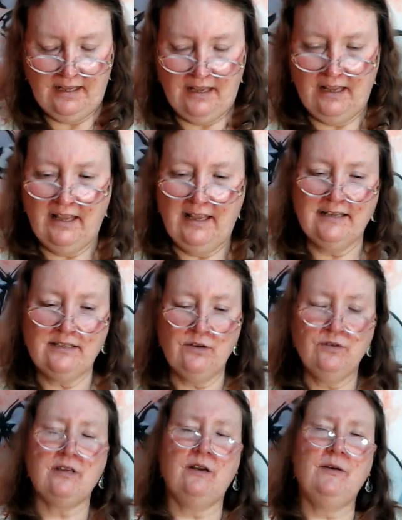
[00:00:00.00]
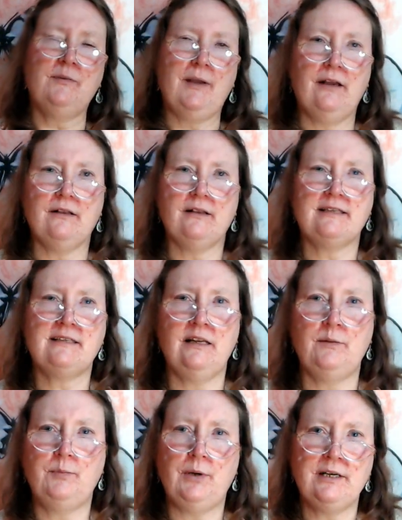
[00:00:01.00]
It's also about
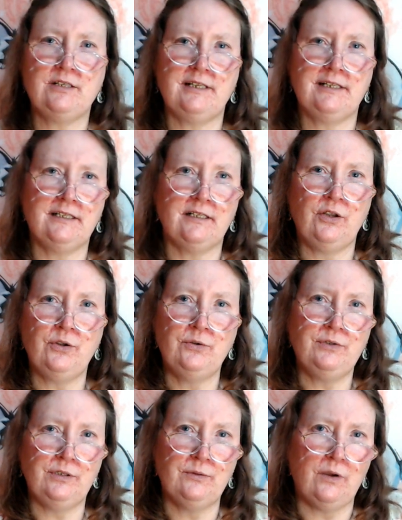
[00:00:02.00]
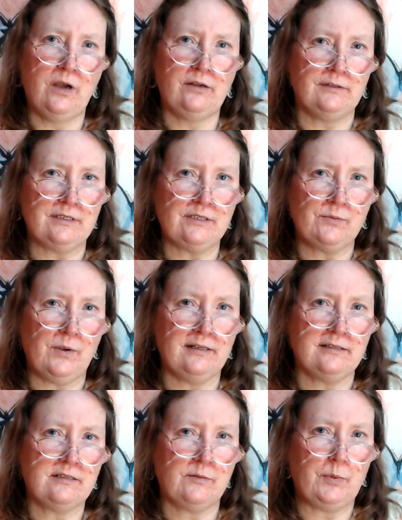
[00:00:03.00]
celebrating who you are as well
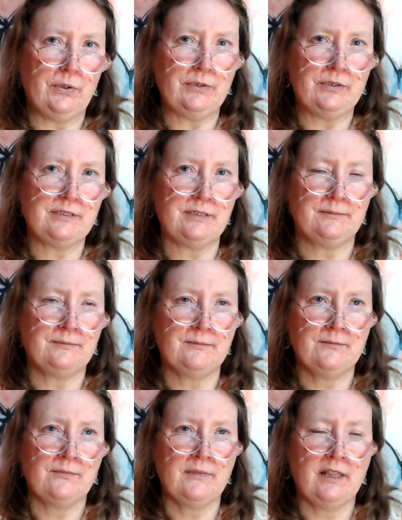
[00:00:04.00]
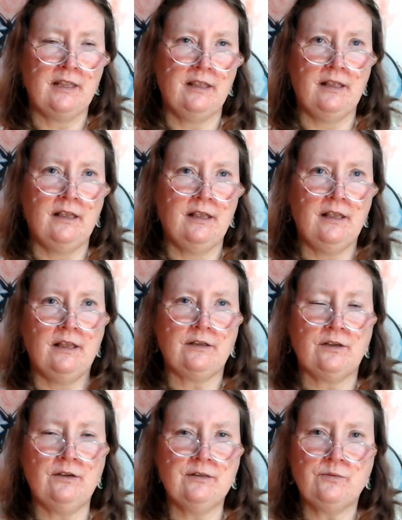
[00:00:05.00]
as a person.
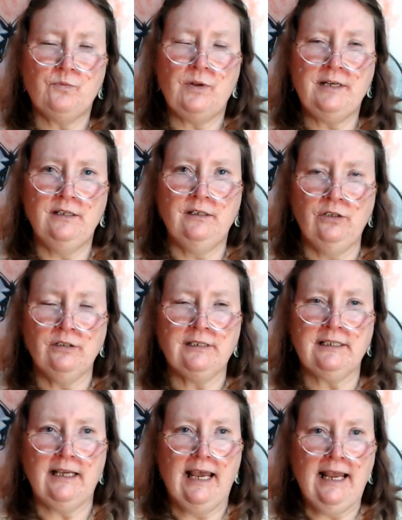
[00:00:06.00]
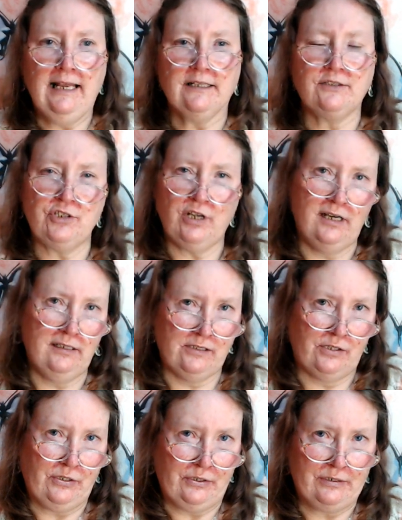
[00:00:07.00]
Because when you look at
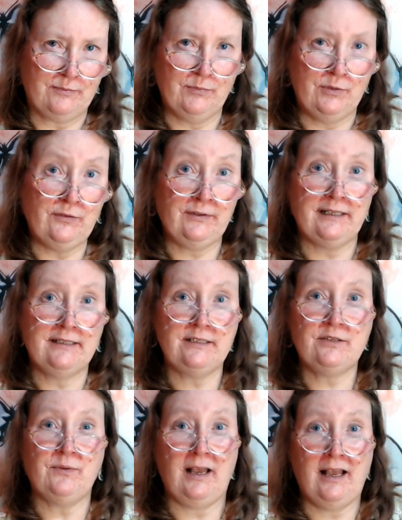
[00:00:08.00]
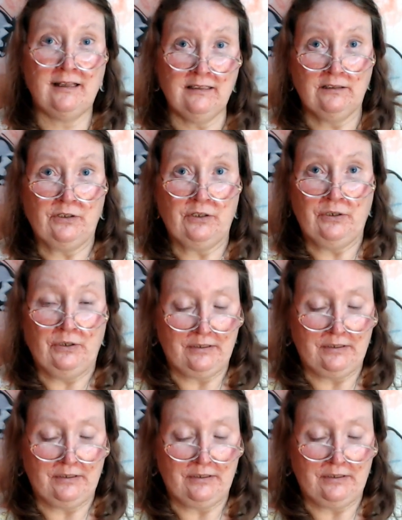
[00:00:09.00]
childhood, moving into adulthood,